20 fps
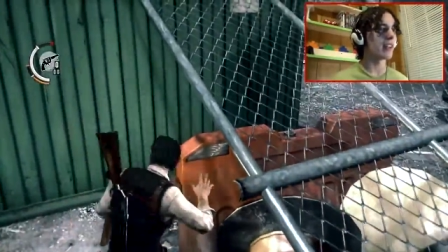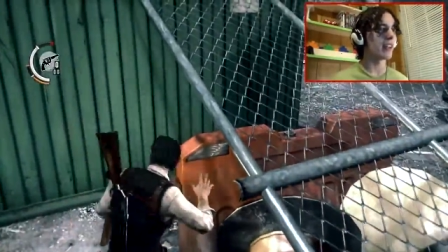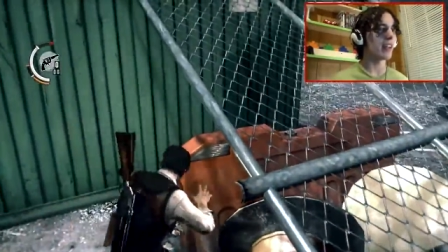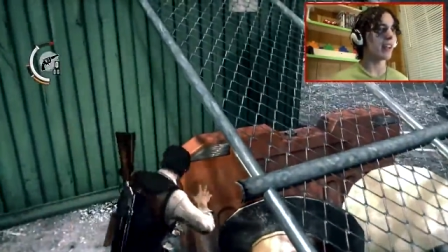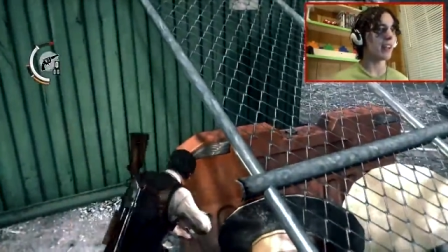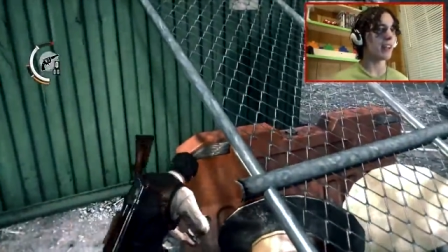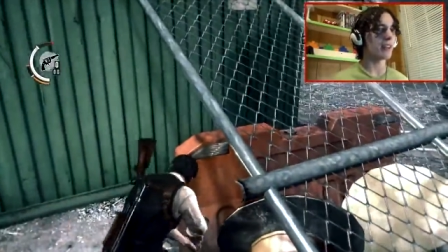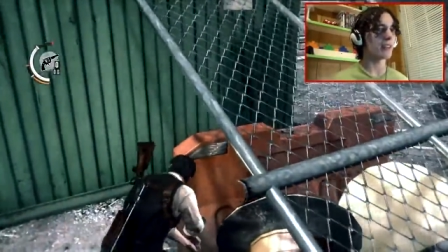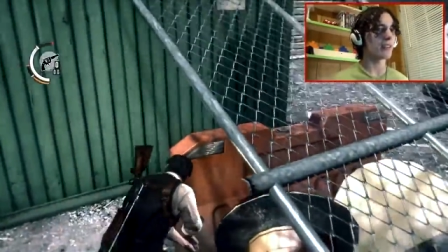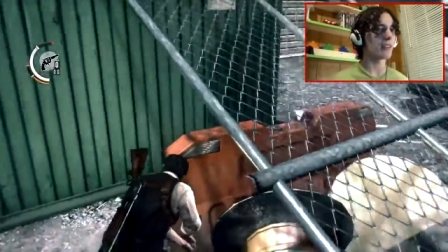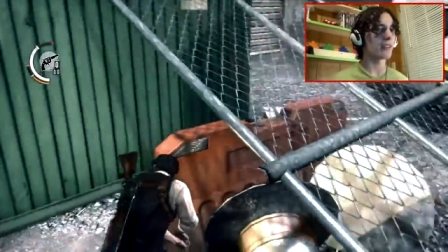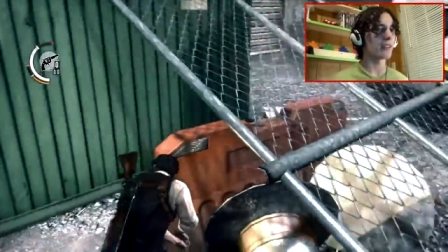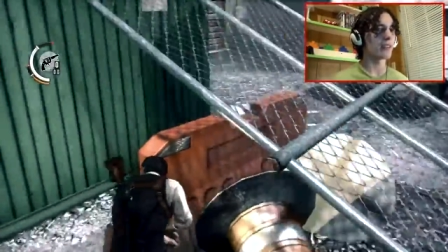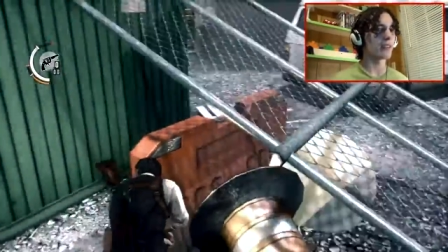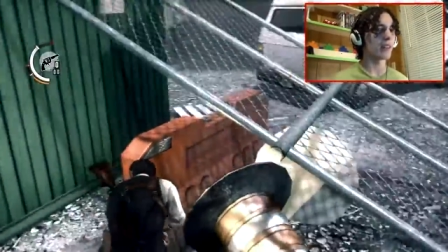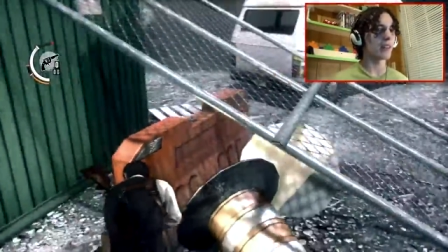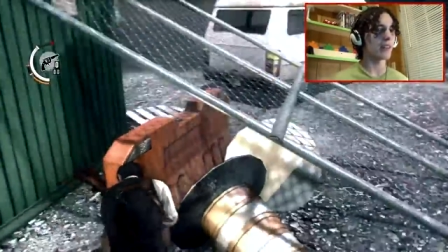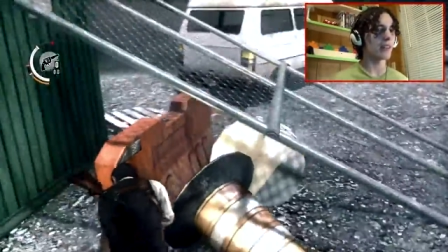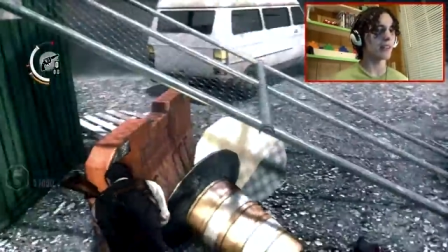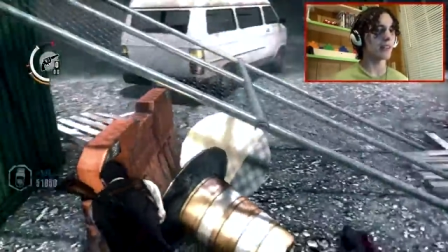I don't
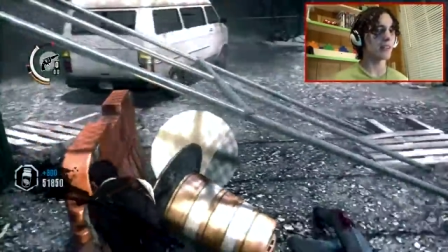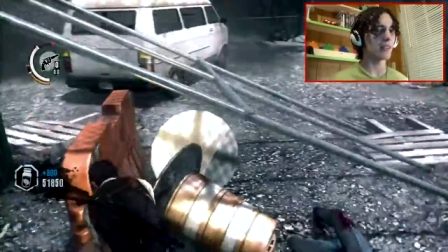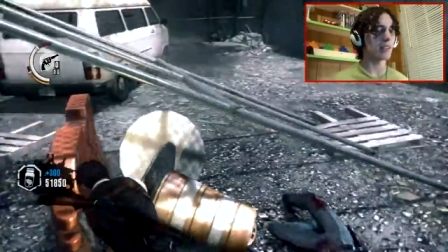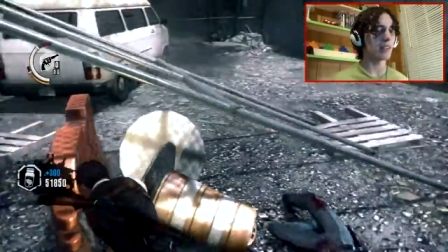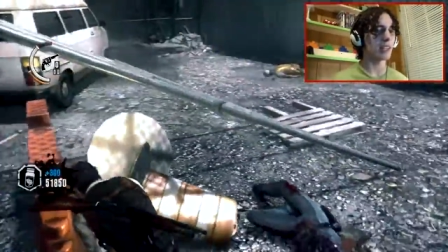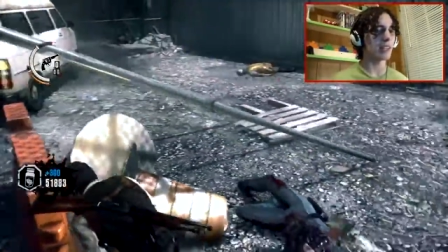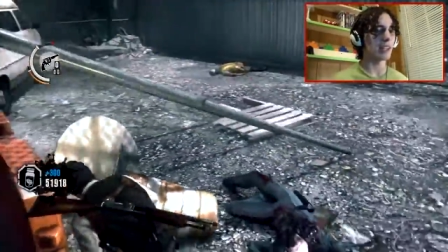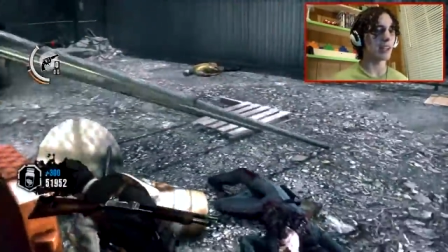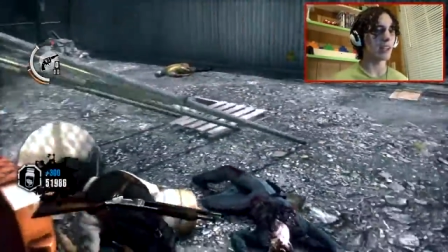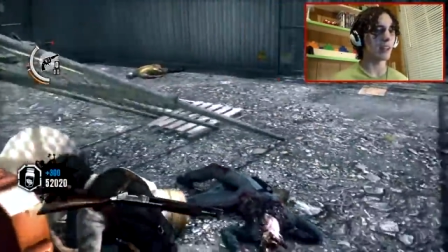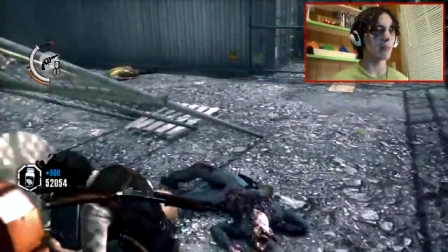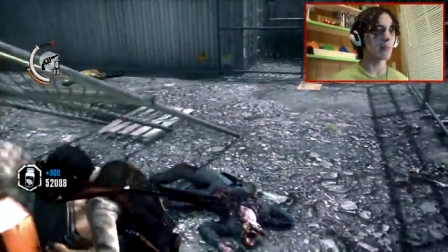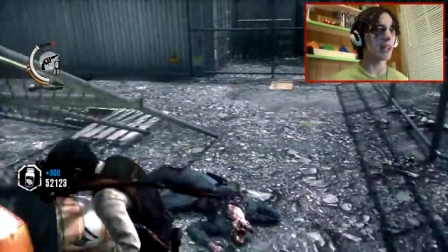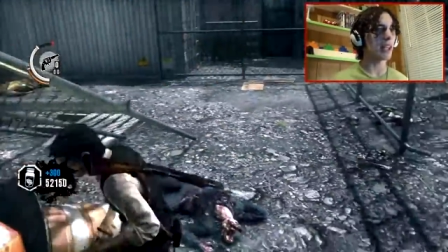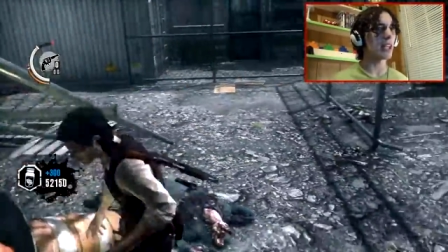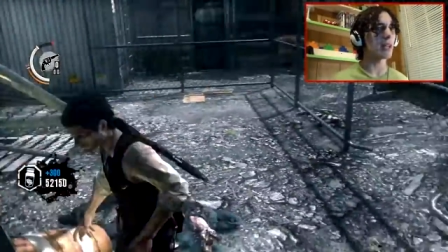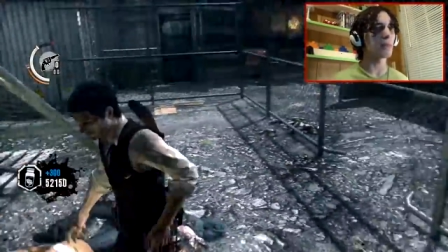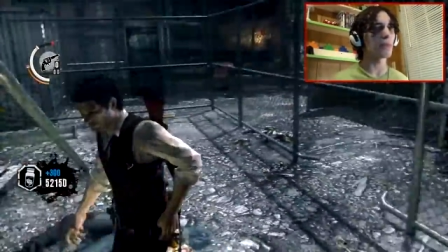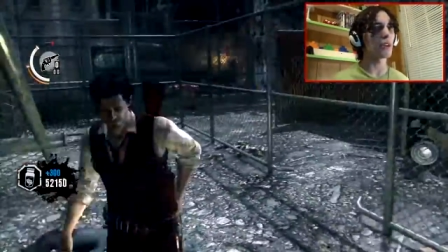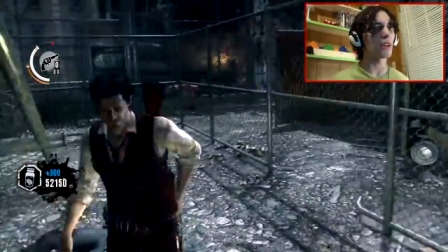know. I don't really care. I'm
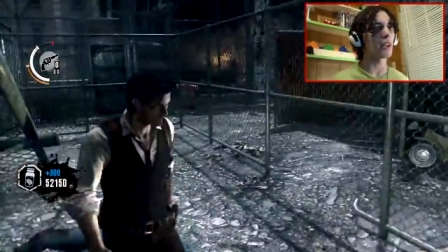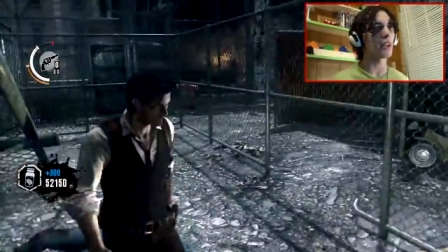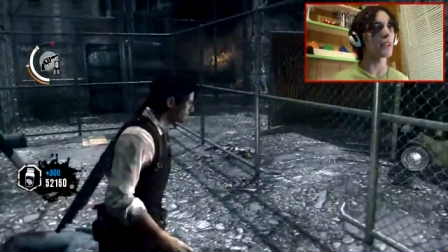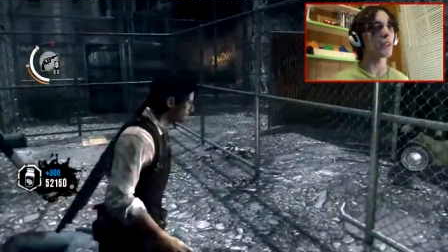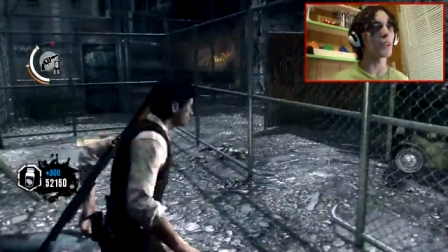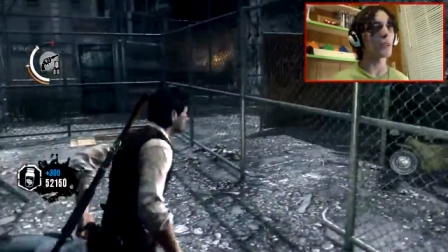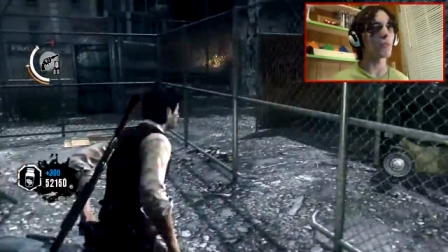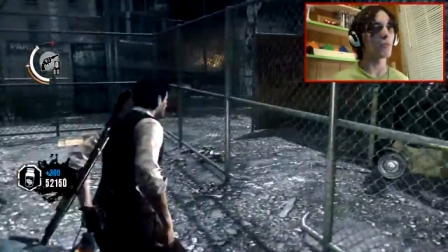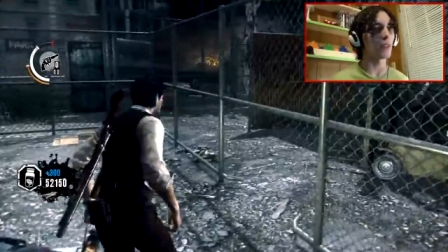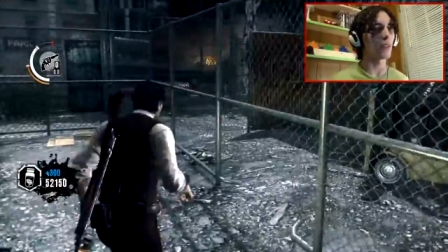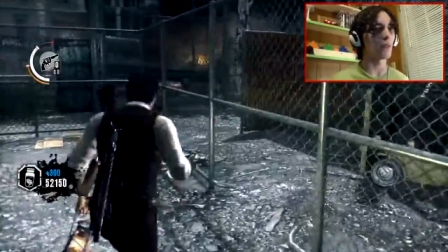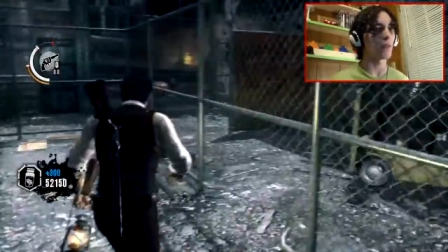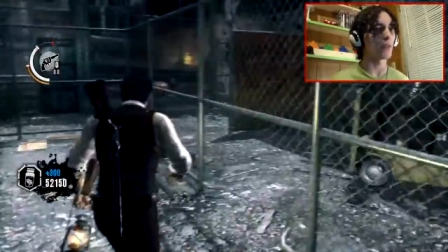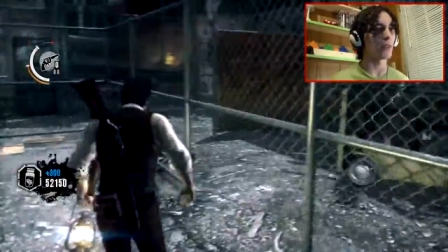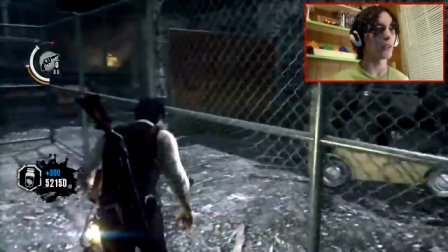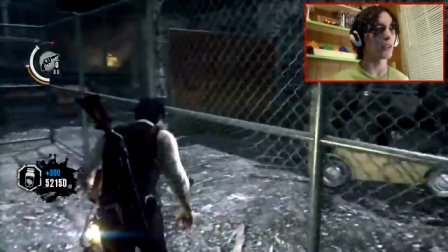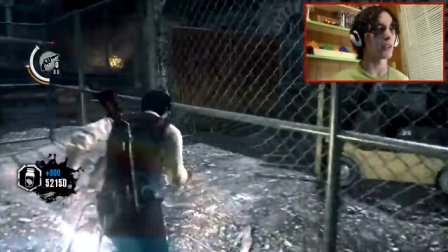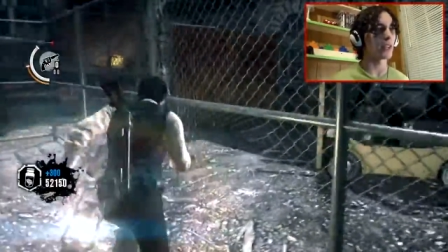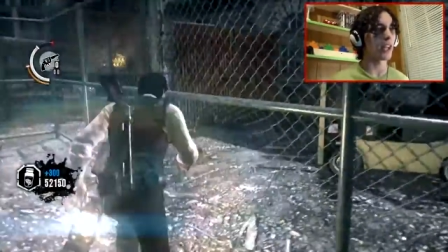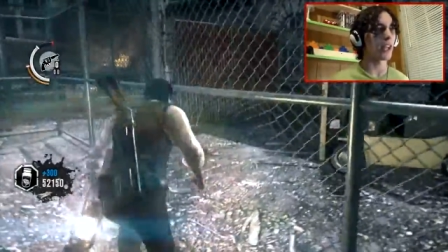getting brain goop for the
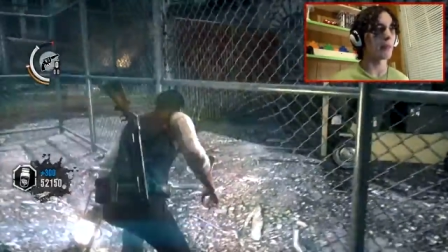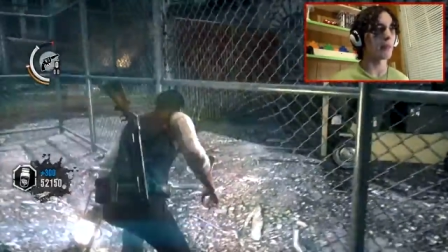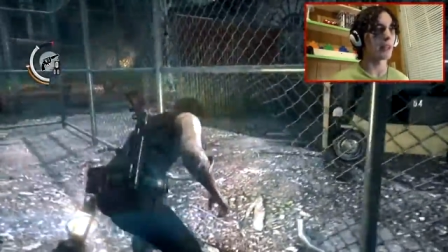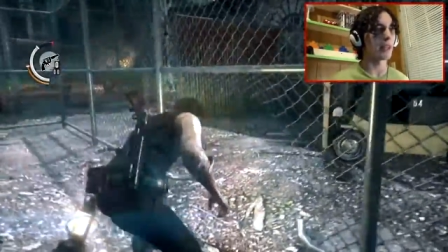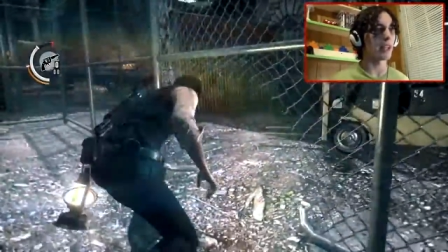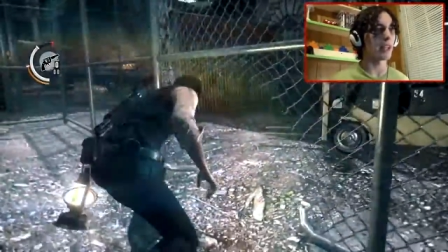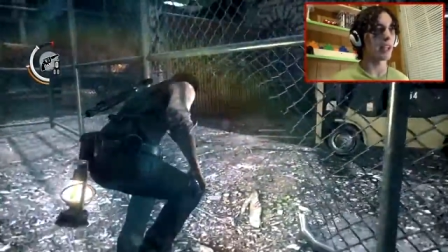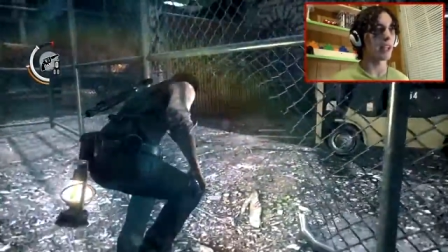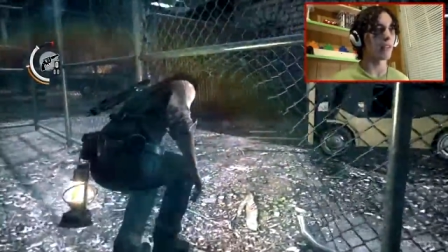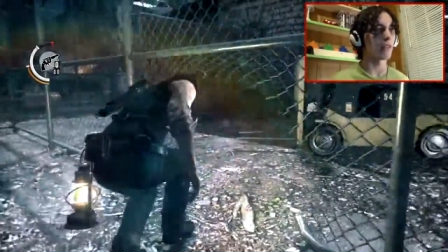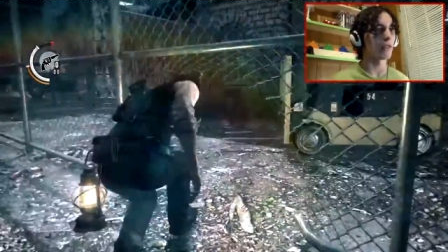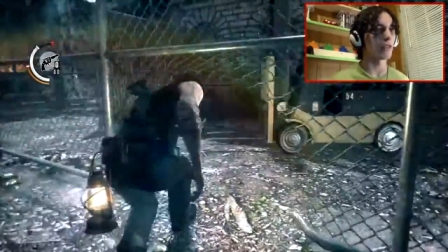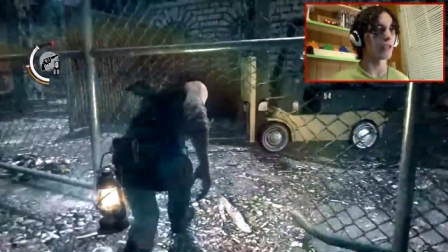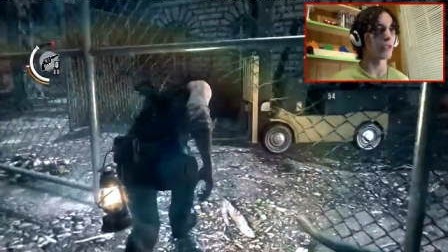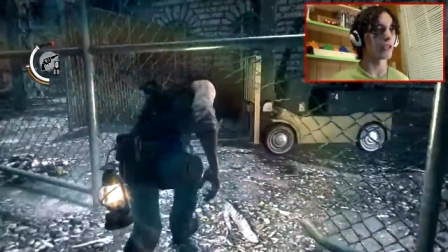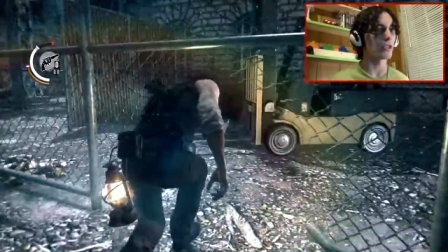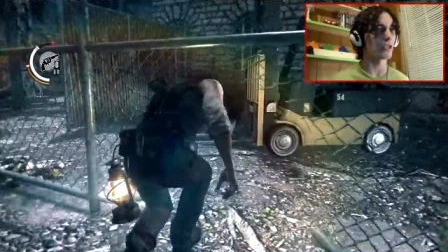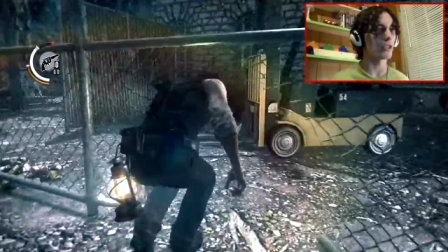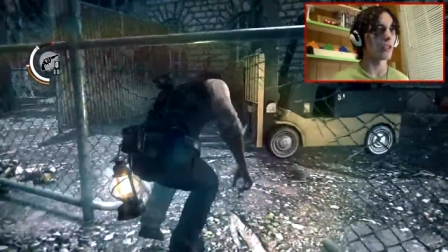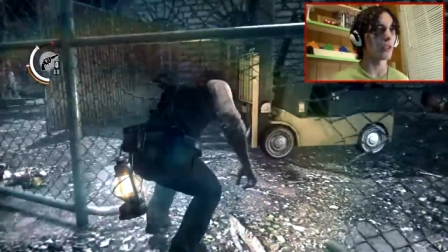first time in like
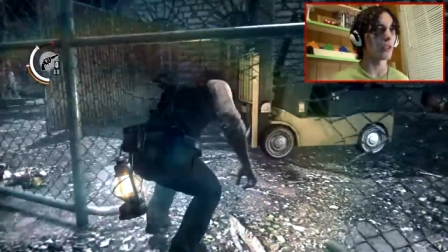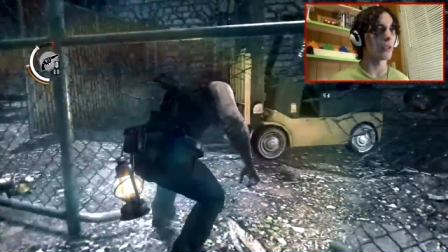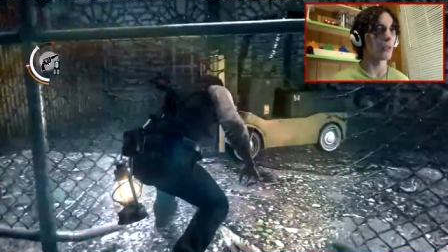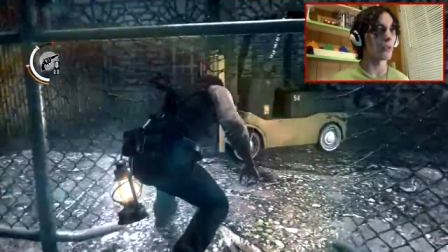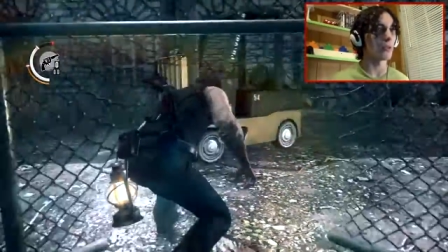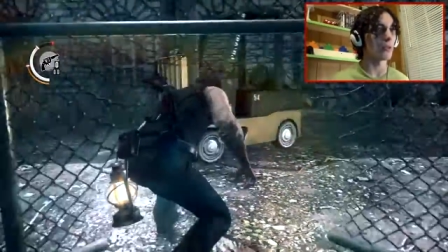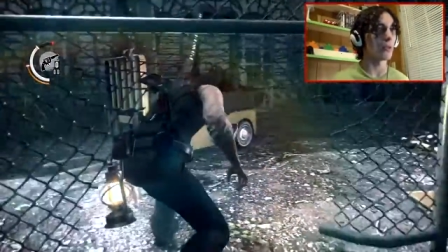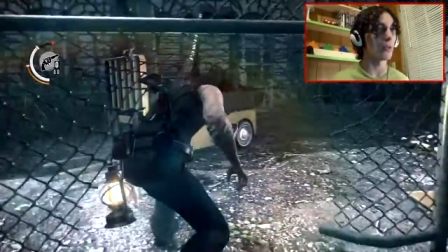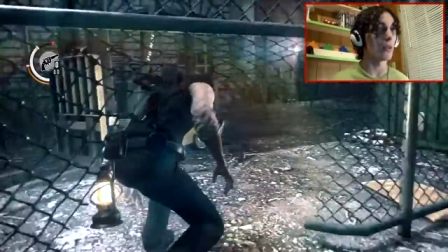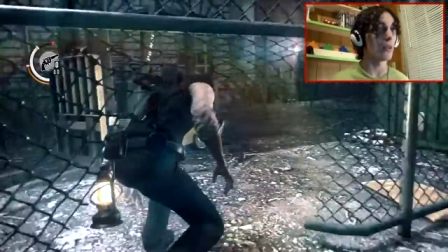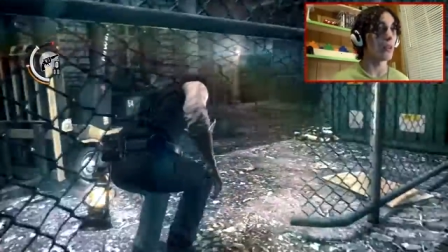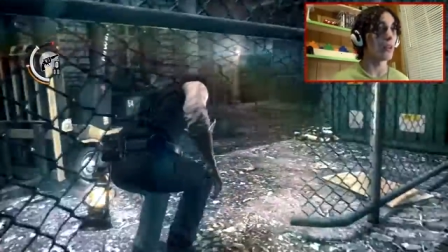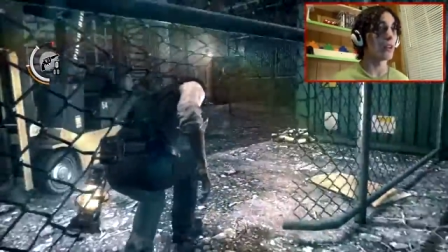ever, so...